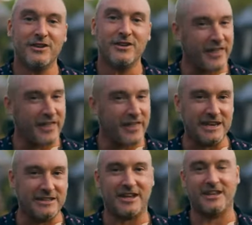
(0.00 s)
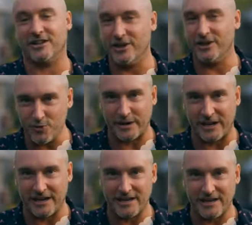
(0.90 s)
So that means, as a
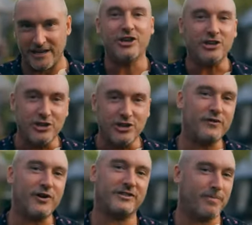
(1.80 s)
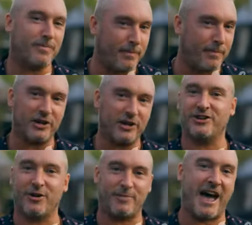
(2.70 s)
newbie, you've got to
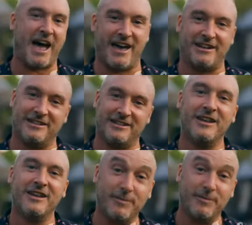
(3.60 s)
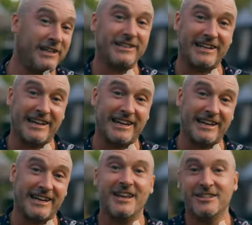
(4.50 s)
bust your behind to build a
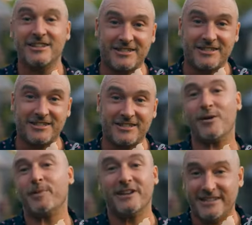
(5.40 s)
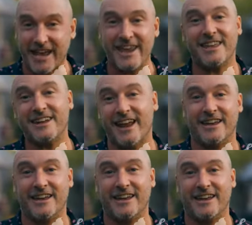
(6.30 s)
list, stay up day and
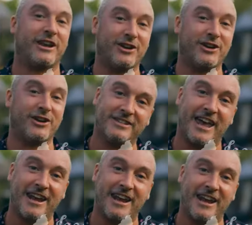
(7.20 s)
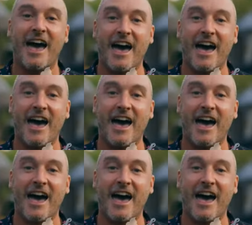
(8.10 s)
night to create content,